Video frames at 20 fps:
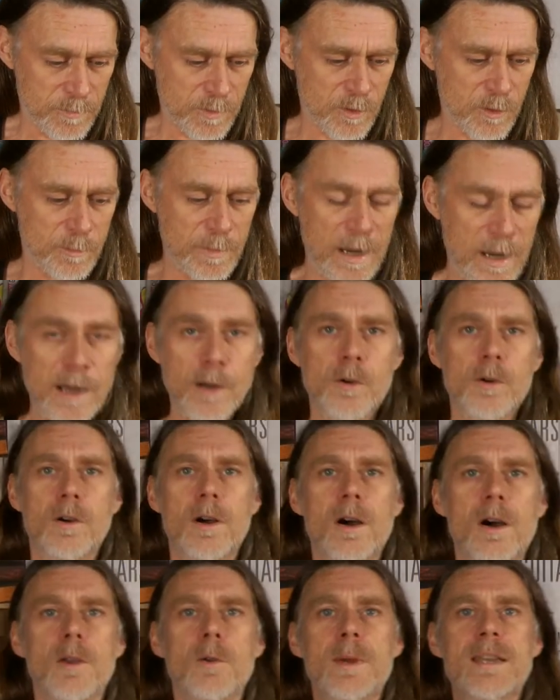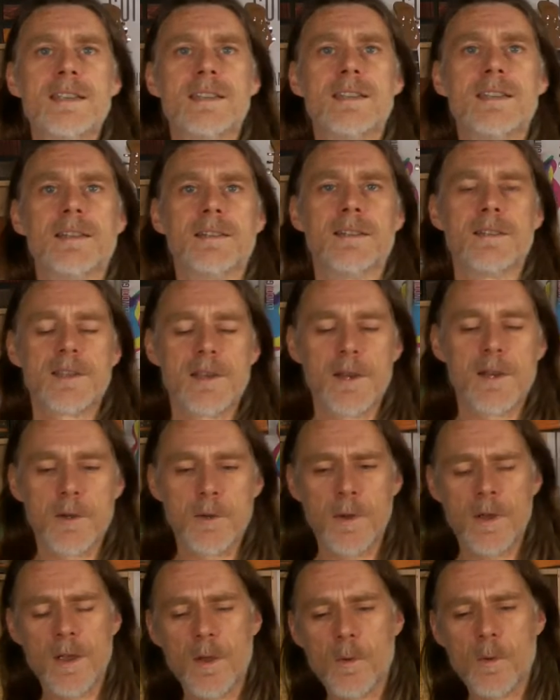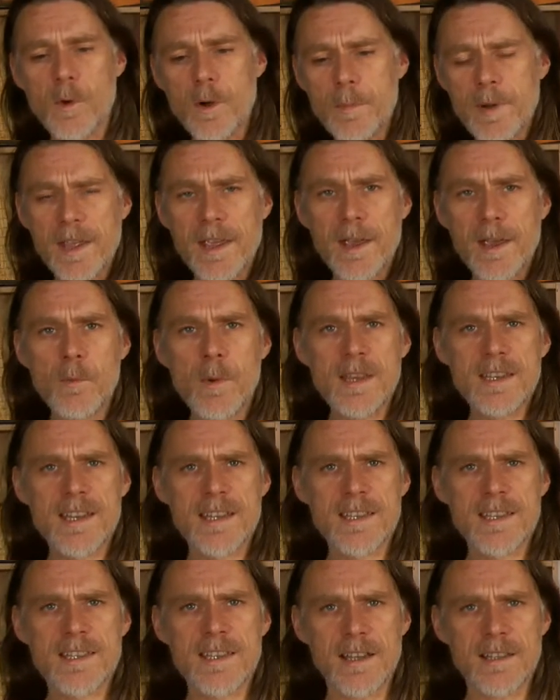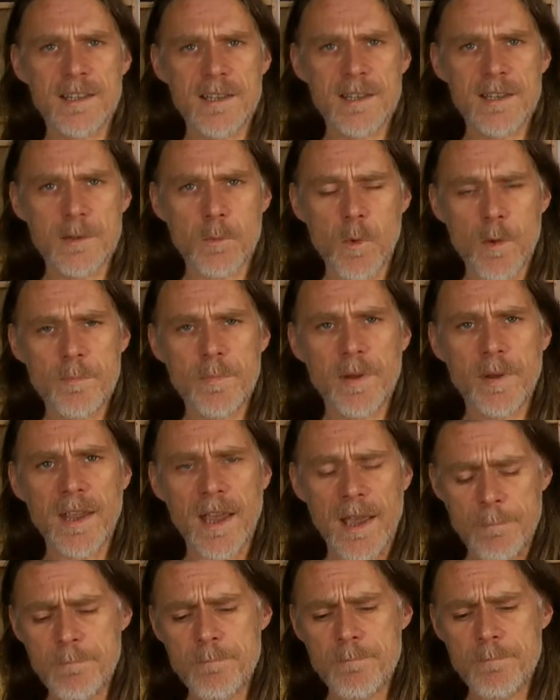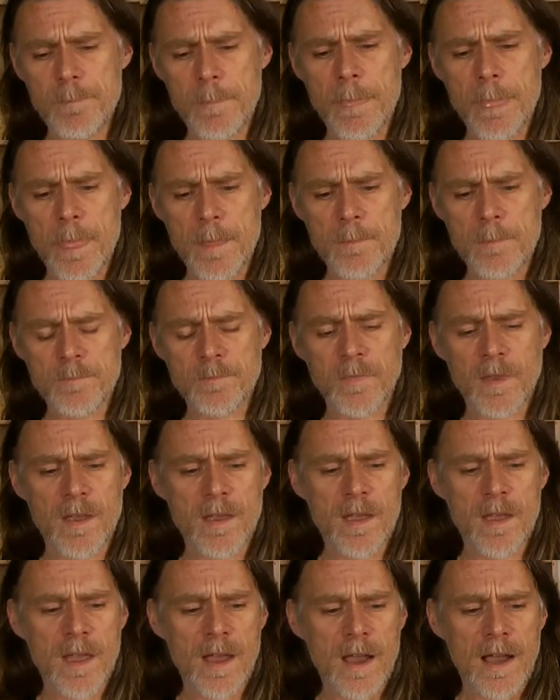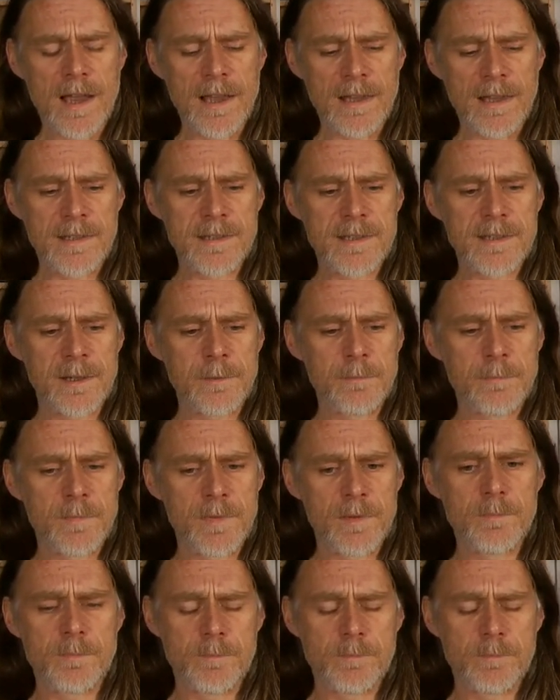Come hell or high wind. So we'll be here Wednesdays and Saturdays 1 p.m. and